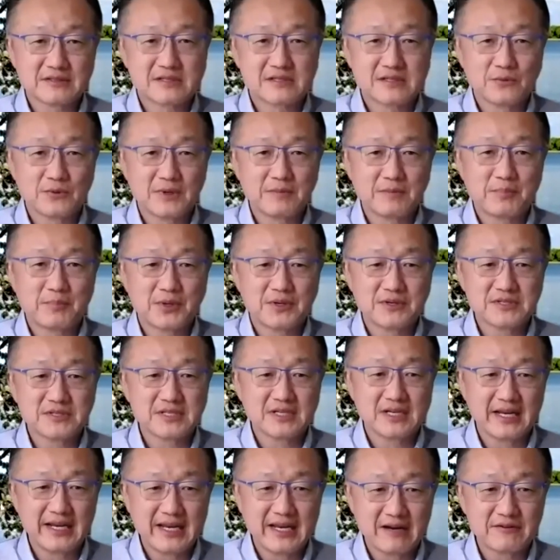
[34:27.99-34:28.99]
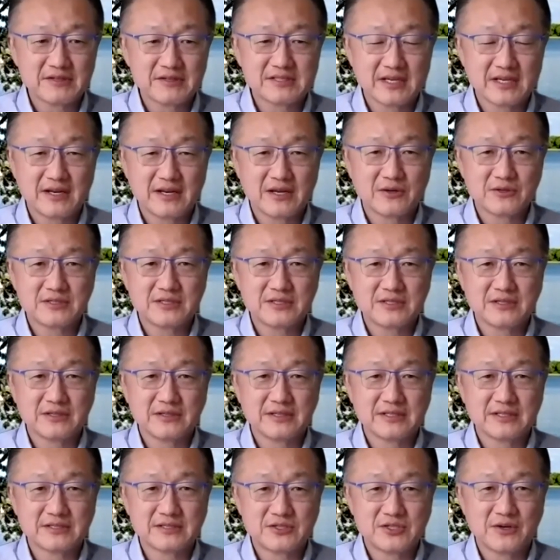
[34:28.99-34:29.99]
The one person I never say no to
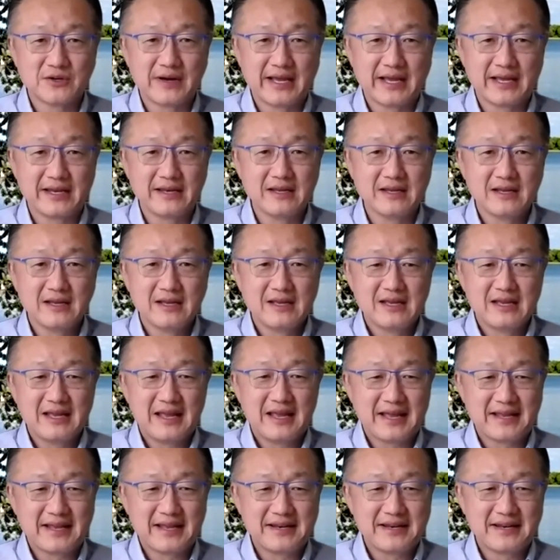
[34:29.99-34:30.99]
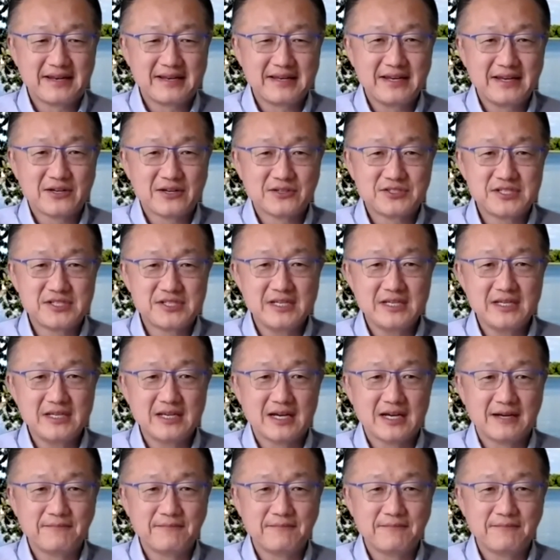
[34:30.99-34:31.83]
is Joanne, and she.